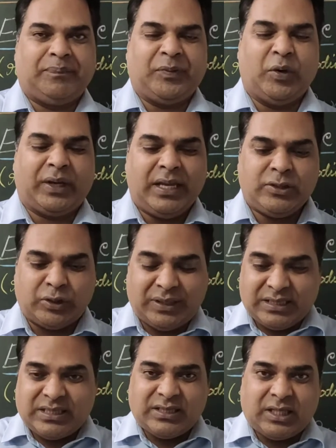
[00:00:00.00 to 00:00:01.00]
Okay, so
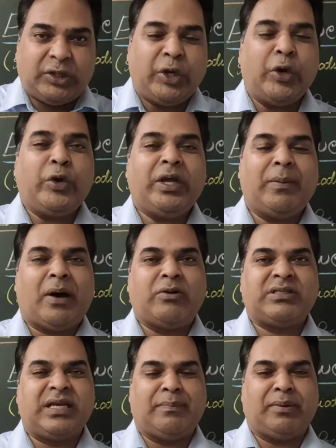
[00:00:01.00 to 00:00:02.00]
this is the theory about
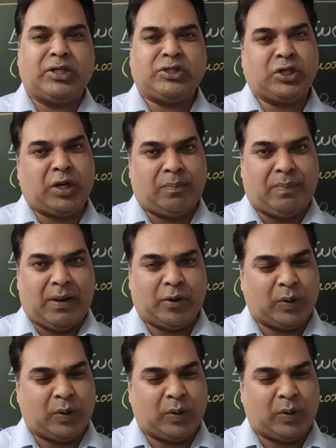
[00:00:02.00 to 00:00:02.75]
separation of power.